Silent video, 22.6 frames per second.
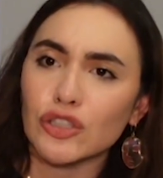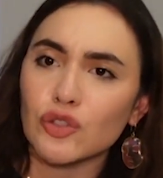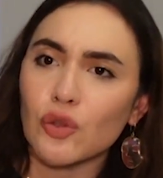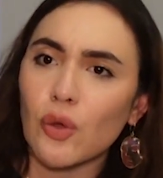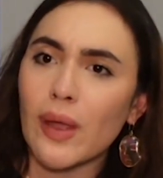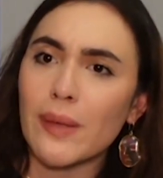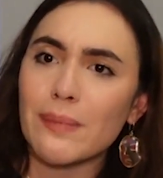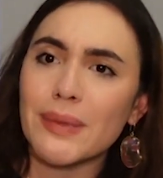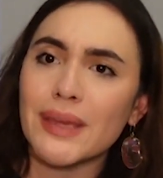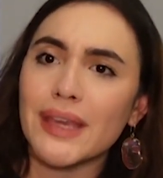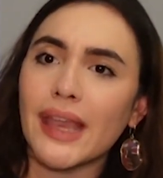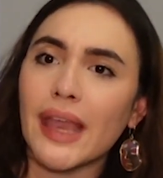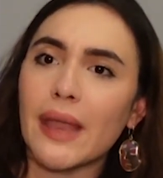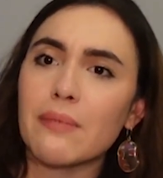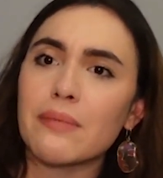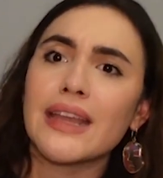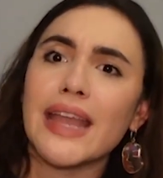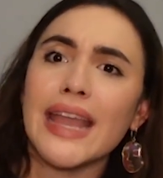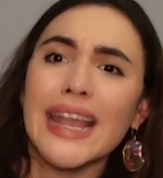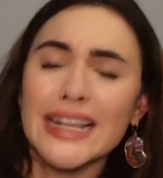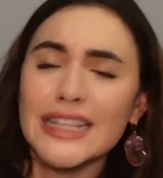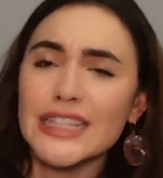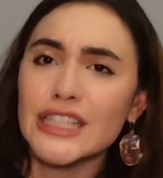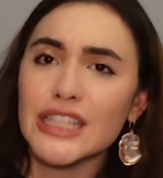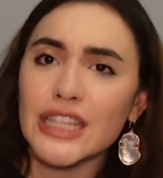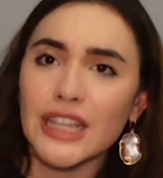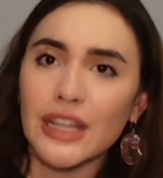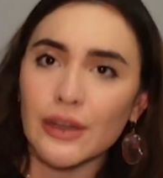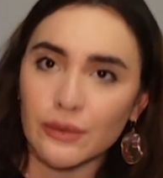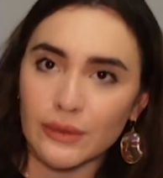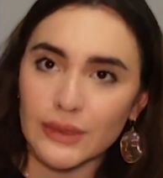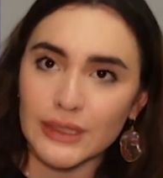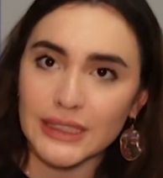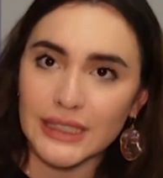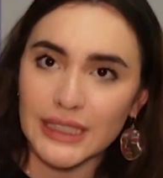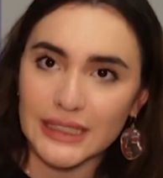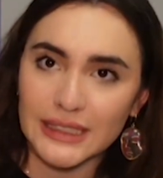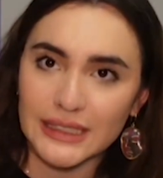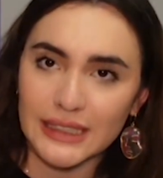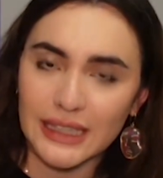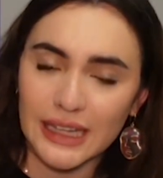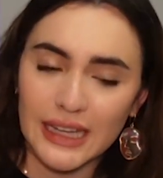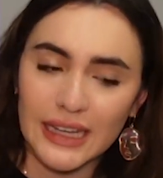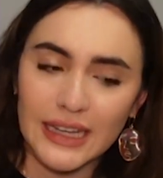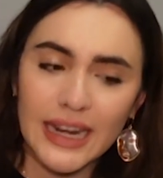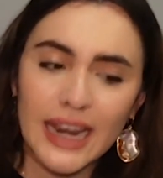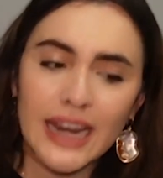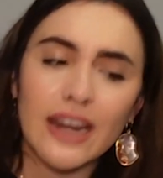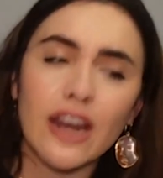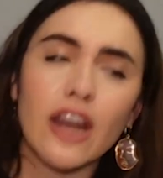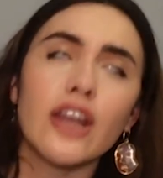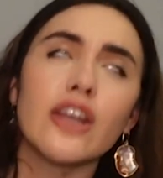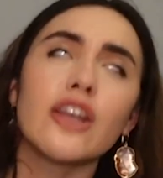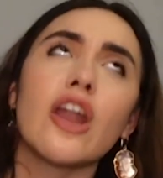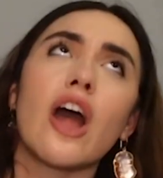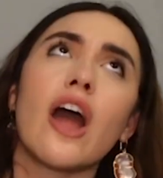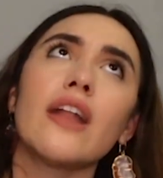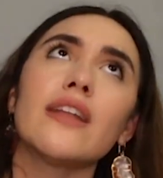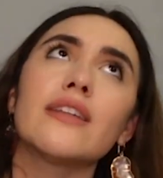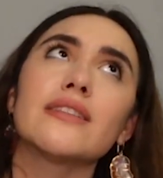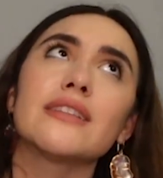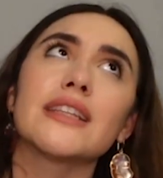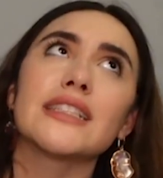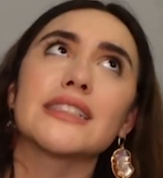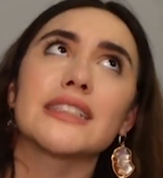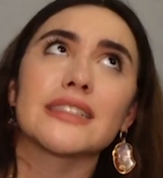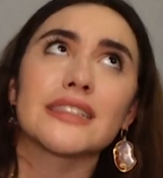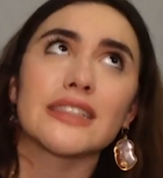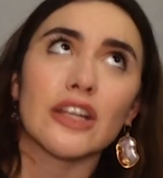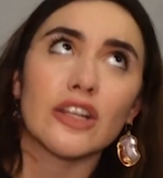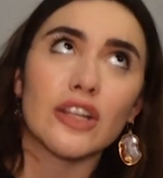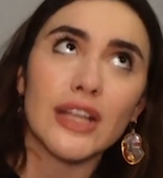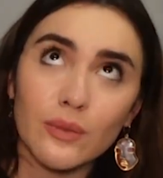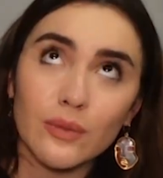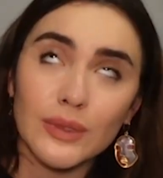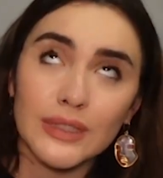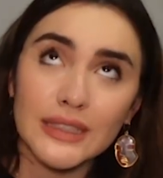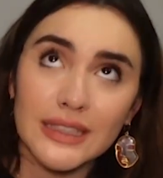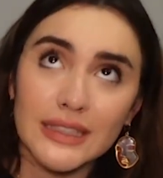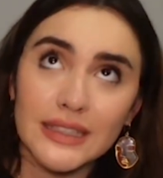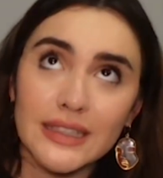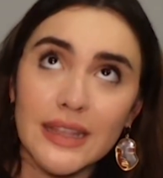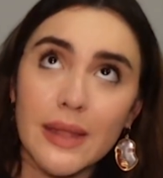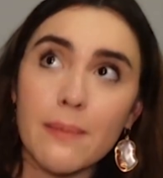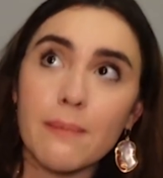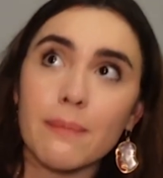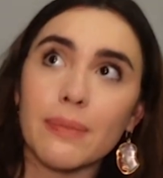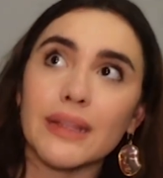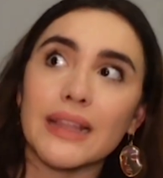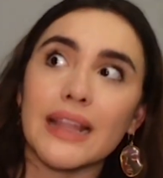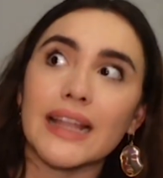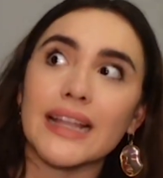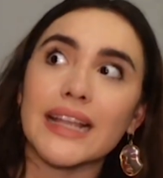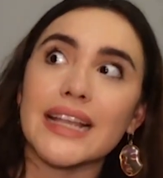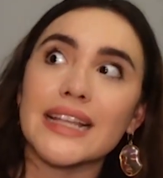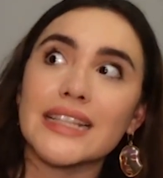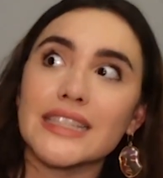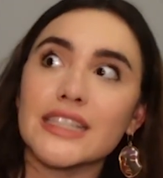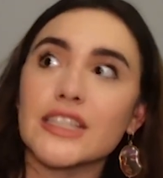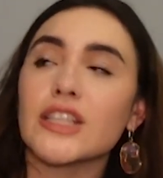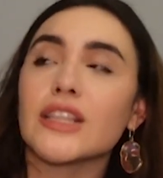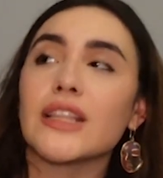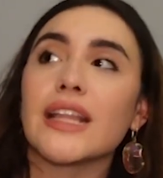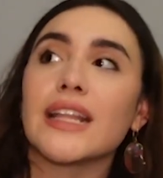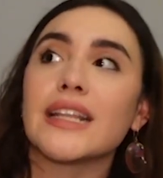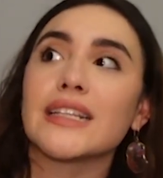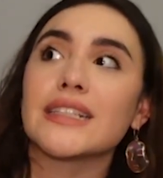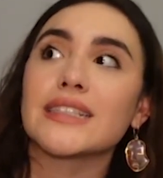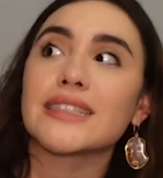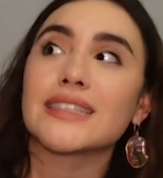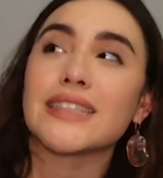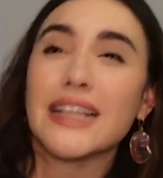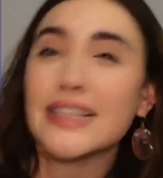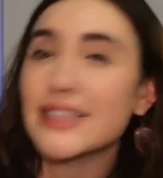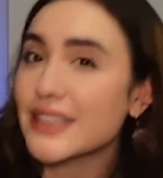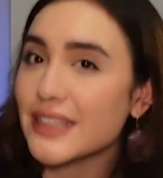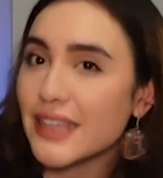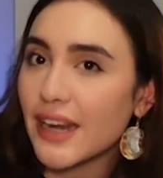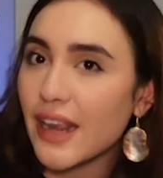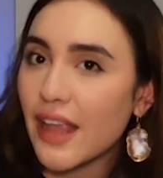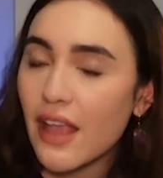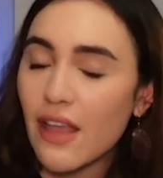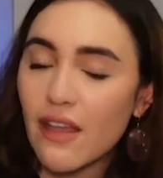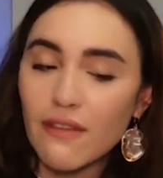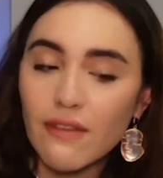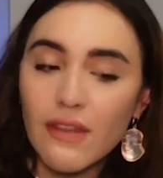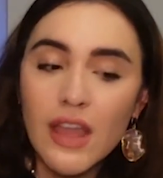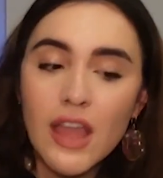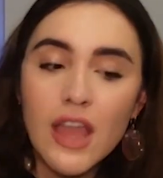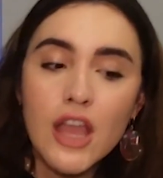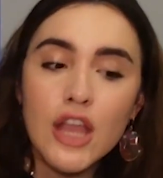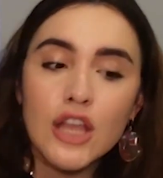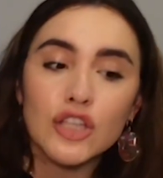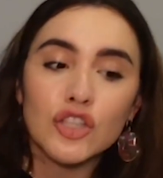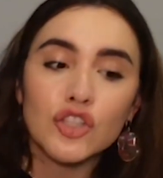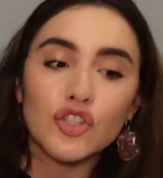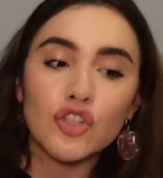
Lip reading: So I became insulin resistant, and not necessarily resistant, but like insulin sensitive.